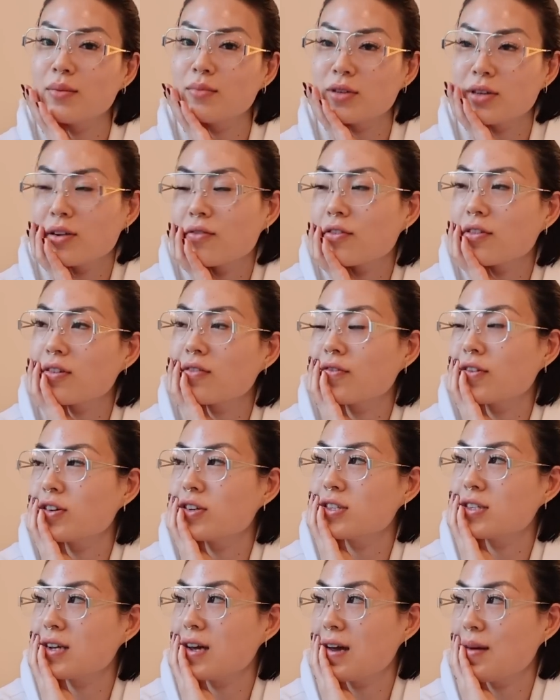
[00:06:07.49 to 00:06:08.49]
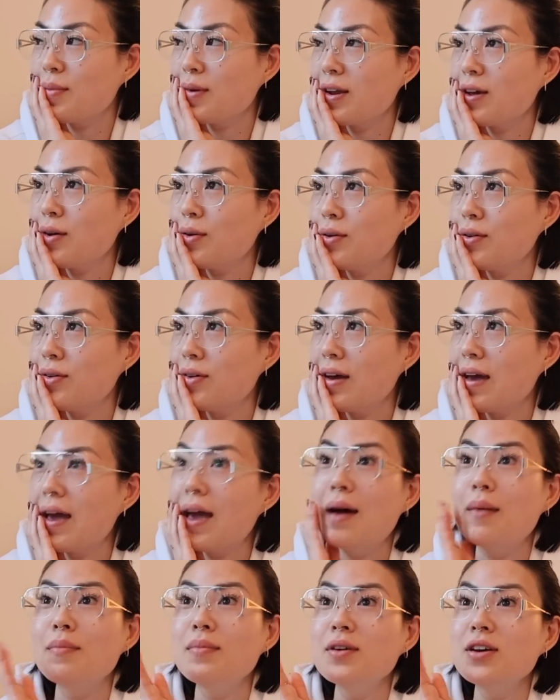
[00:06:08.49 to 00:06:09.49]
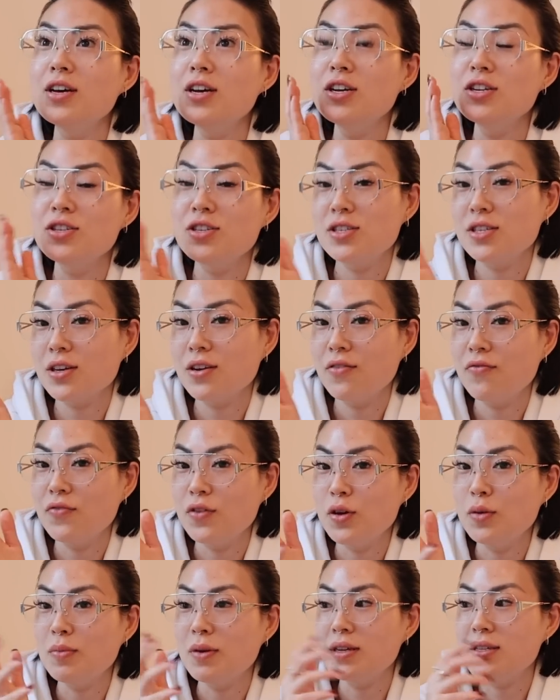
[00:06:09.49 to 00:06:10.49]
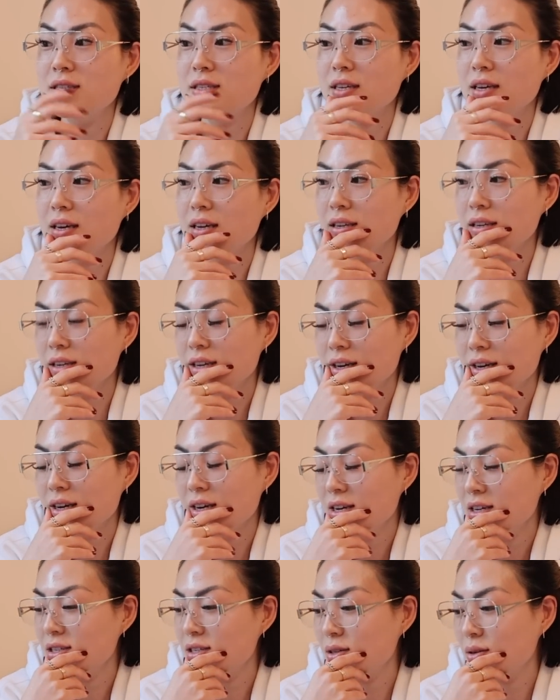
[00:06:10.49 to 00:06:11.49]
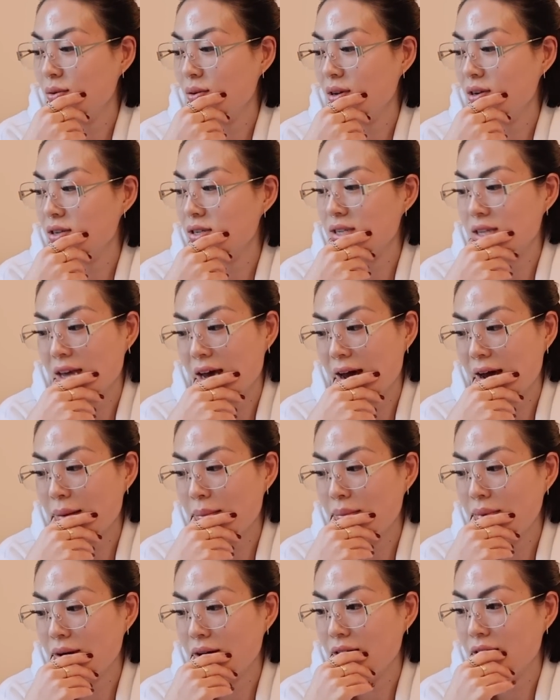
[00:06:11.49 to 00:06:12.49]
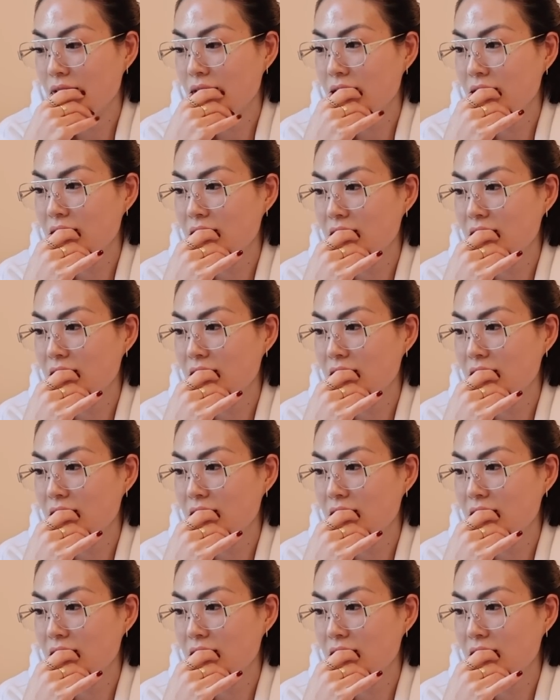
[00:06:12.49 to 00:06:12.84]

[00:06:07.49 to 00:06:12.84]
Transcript: I'm doing it for the first time, and I am just like a few months in. So there's that. But